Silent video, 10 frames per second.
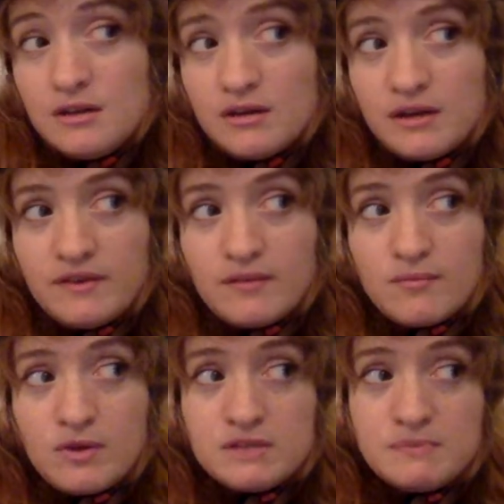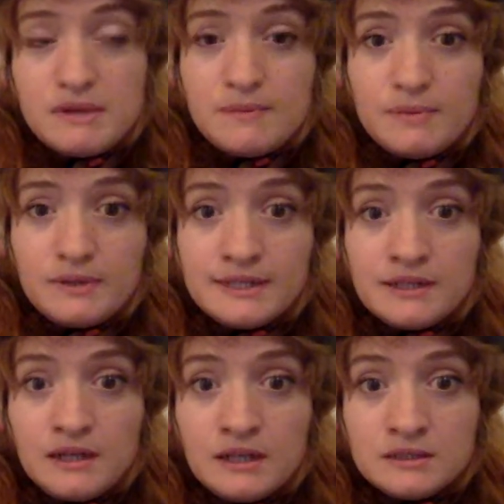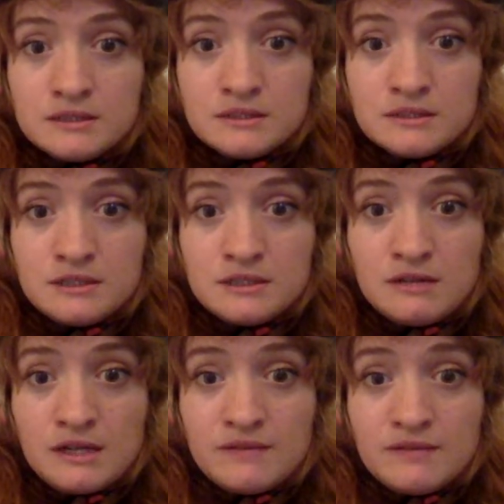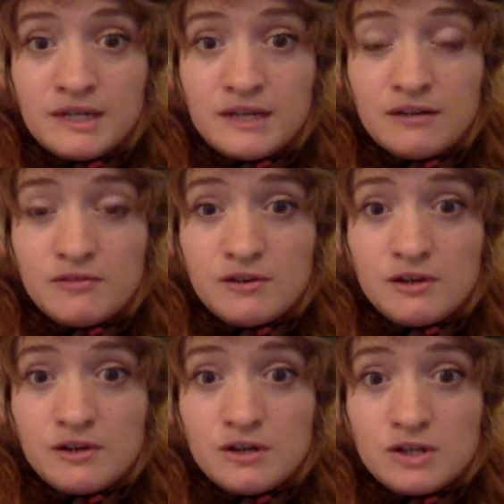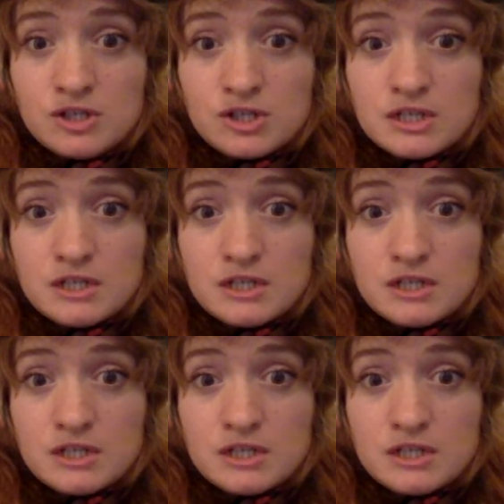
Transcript: I think most people in London don't have a garage.